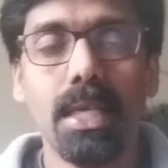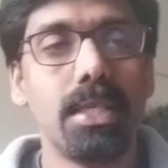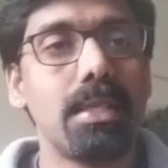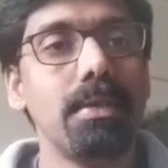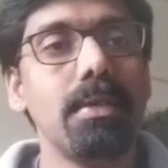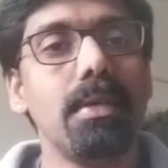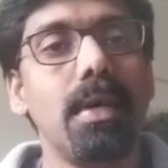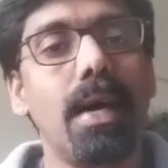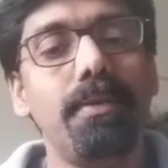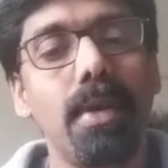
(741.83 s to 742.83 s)
So
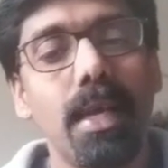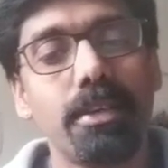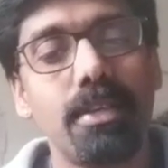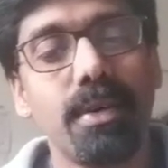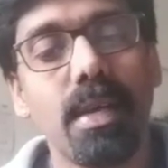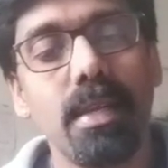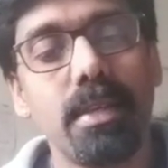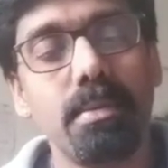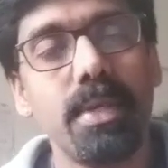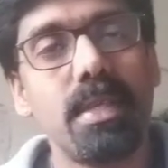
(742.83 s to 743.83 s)
I would like to talk a
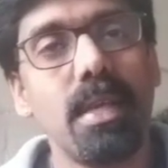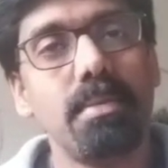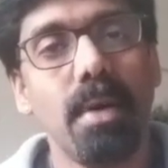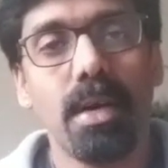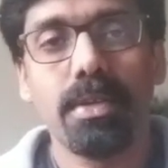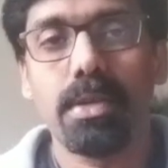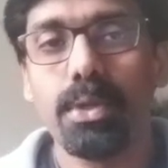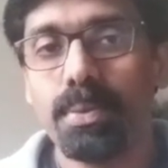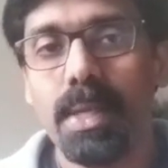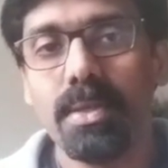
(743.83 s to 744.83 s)
little bit about
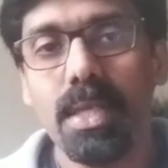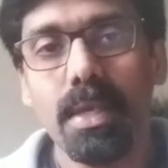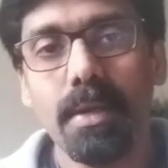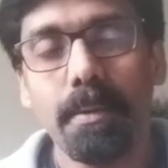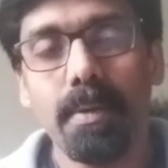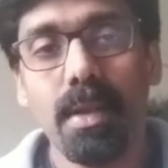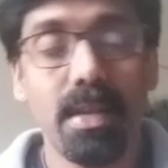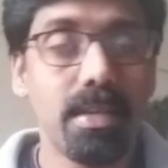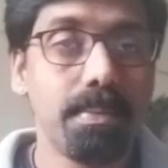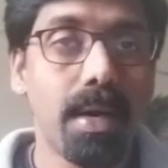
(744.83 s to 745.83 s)
Khushwant Singh.
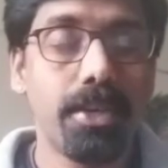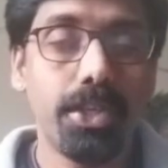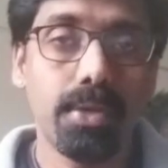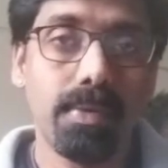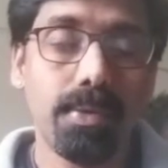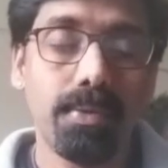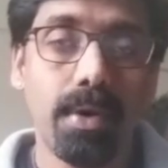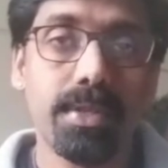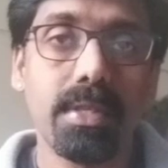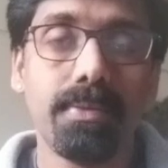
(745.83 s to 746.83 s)
Later part you will
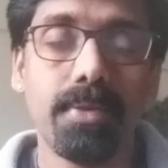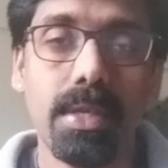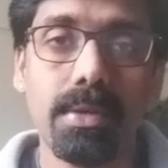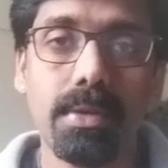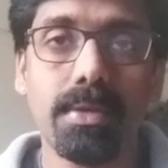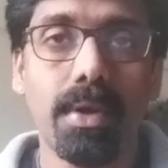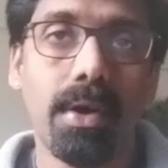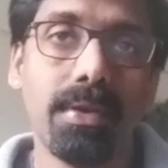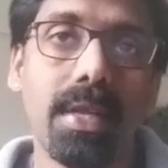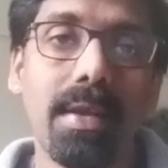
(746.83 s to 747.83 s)
watch some videos
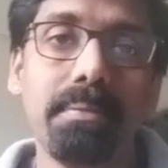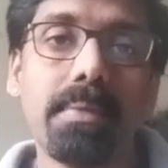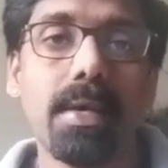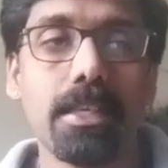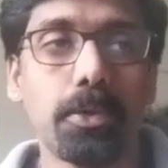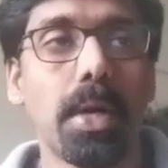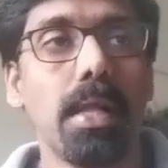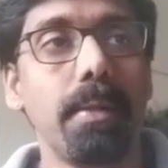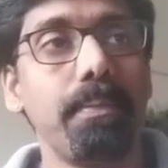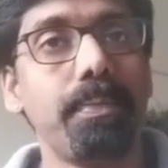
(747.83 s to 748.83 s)
on him as
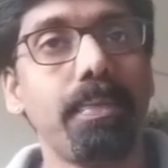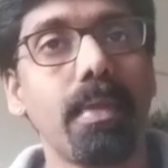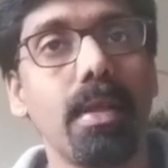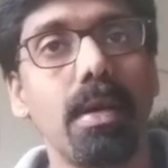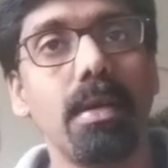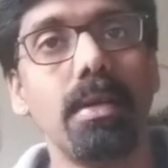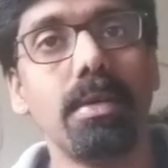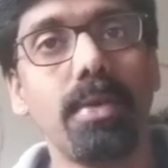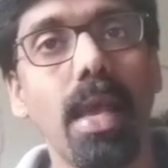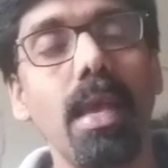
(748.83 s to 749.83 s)
well.
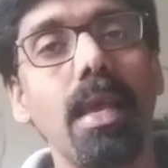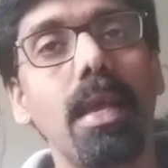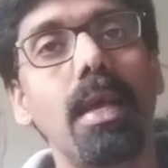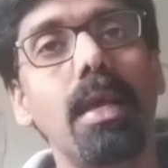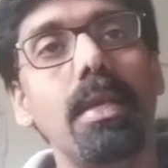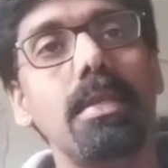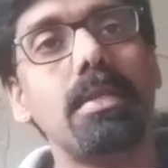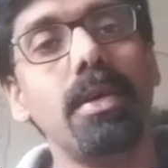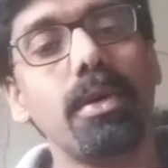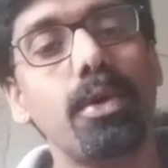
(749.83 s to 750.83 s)
Okay,
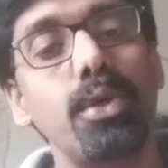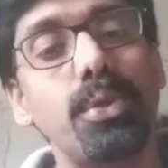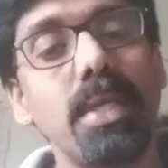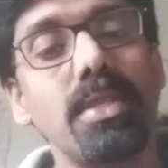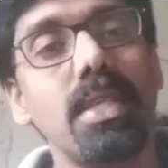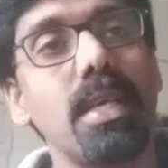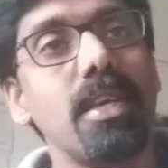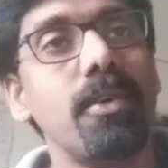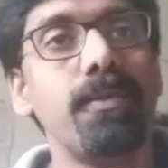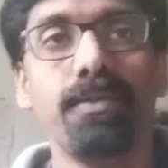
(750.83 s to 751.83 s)
so Khushwant
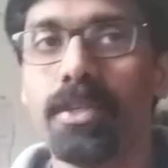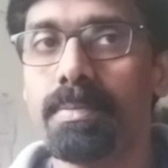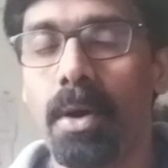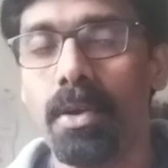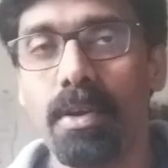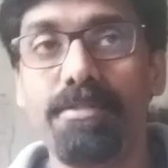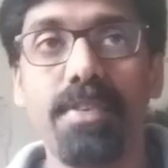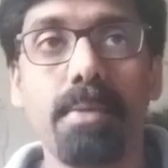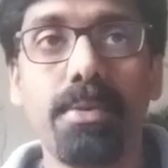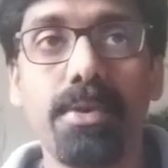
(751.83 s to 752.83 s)
Singh was born on
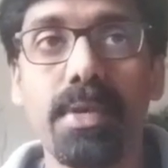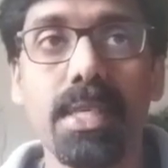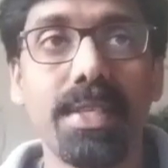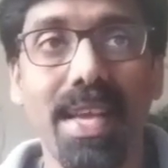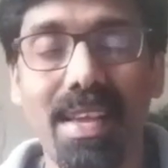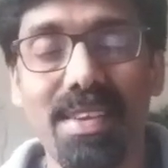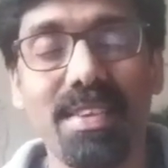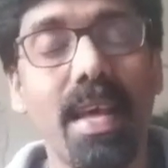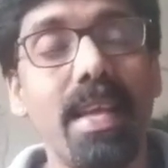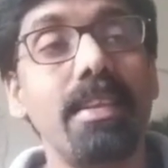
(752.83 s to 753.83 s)
February 2nd,
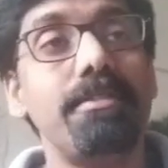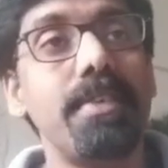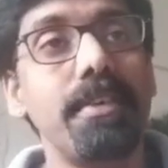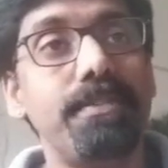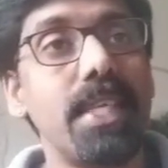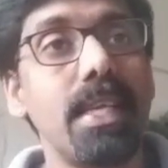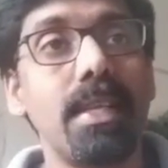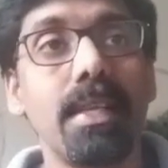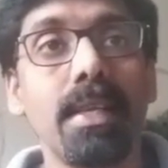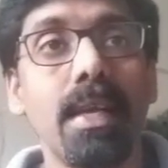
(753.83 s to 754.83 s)

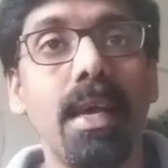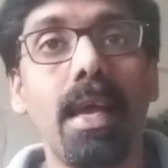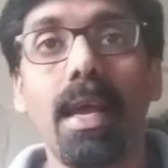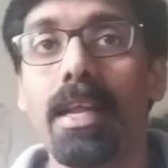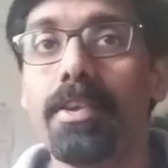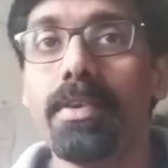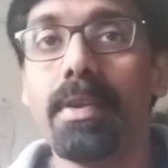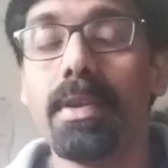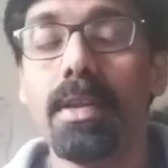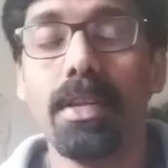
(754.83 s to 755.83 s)
1915 and
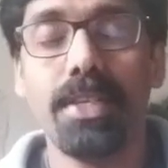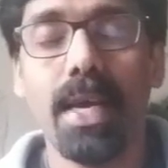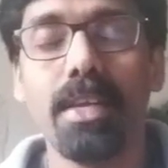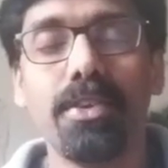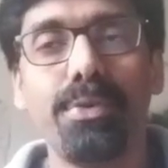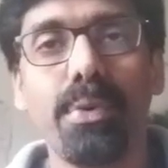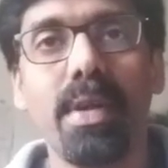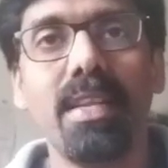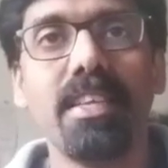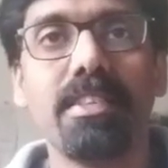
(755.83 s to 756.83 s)
died on
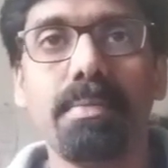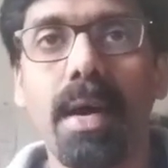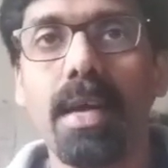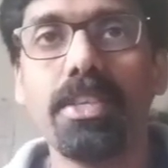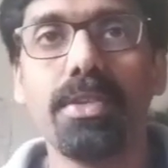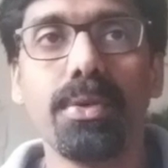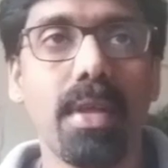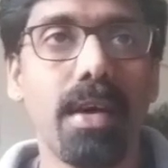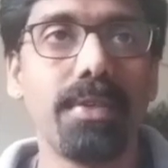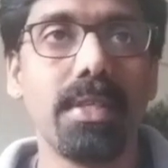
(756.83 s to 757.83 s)
20th March
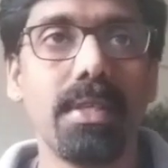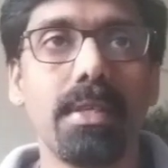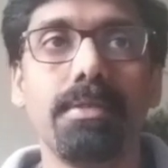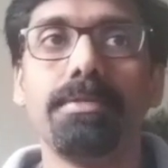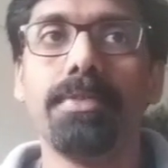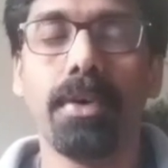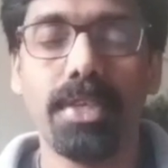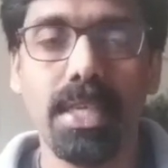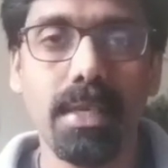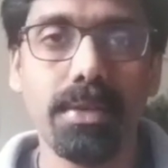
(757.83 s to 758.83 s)

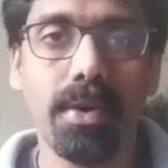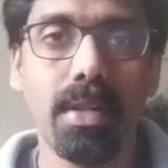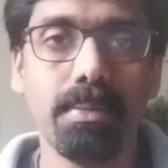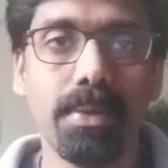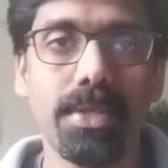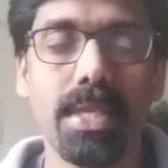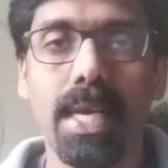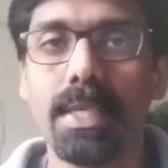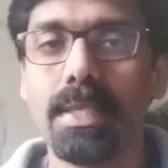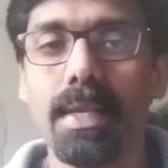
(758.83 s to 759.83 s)
2014. Almost
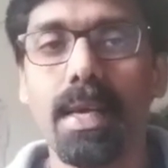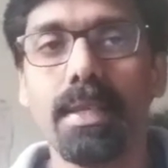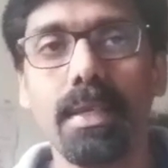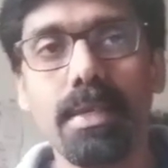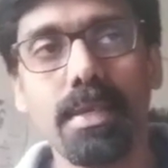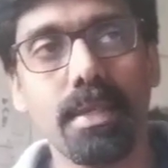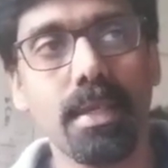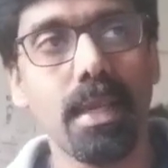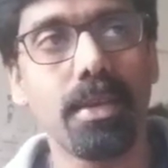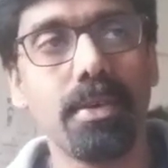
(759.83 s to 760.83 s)
99 years
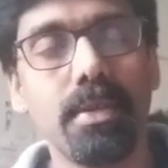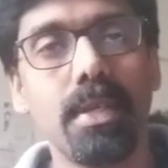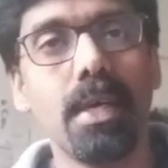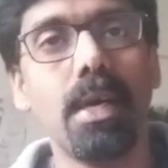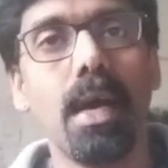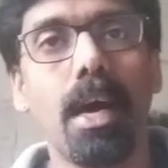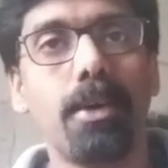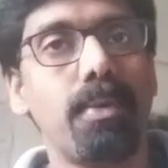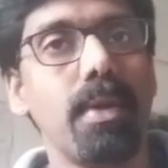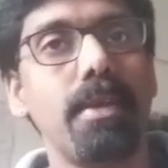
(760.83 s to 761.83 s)
he could
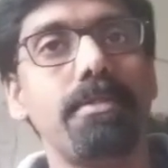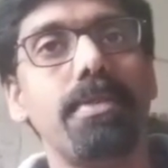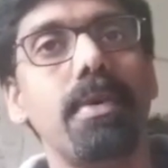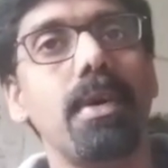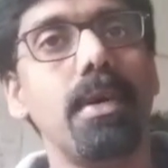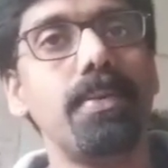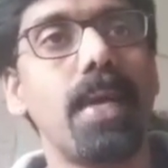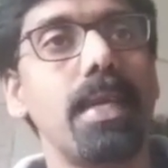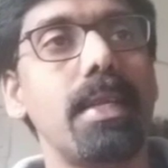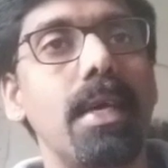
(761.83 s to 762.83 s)
outlive. All
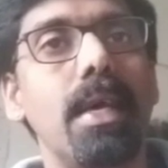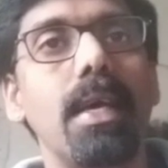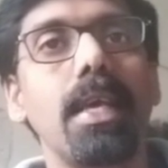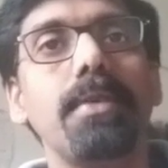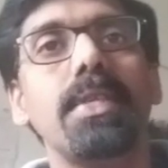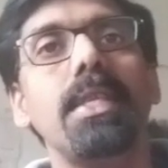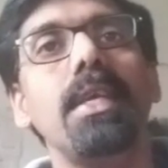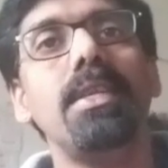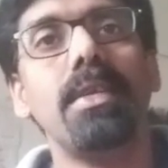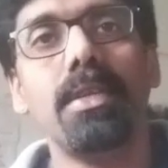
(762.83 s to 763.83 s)
right, he was an
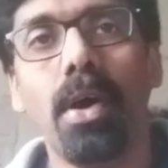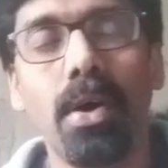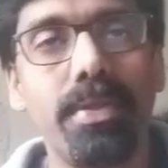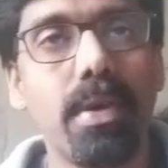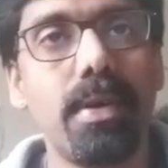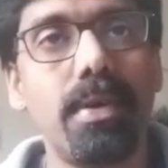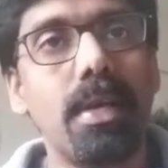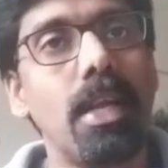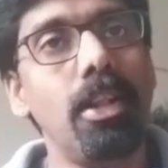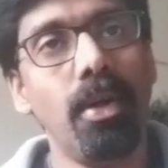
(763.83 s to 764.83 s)
Indian
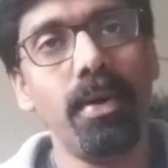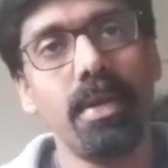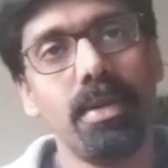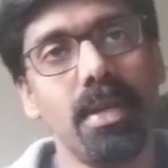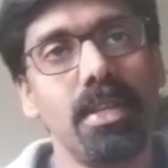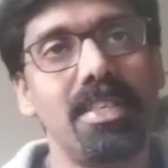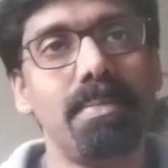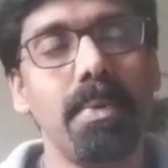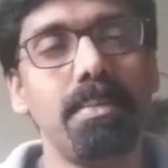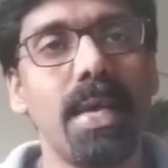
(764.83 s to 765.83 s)
author, a lawyer, a
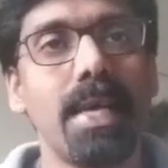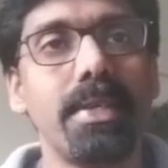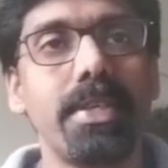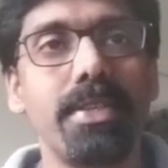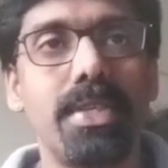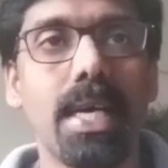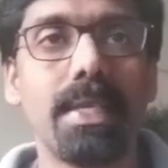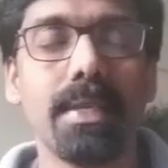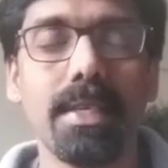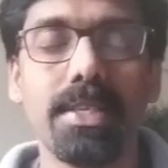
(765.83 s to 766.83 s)
diplomat,
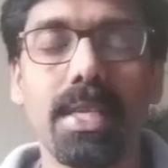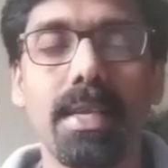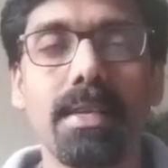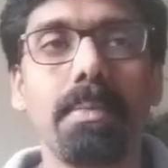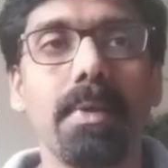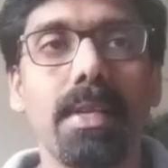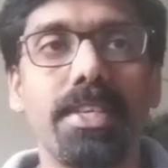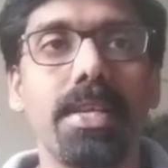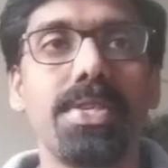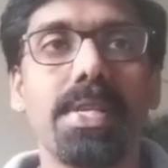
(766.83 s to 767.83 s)
journalist, and a
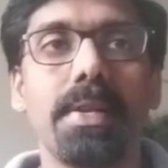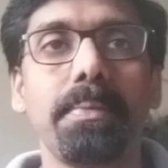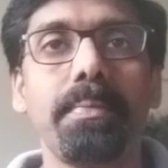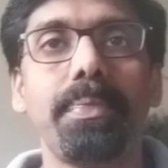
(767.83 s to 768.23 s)
politician.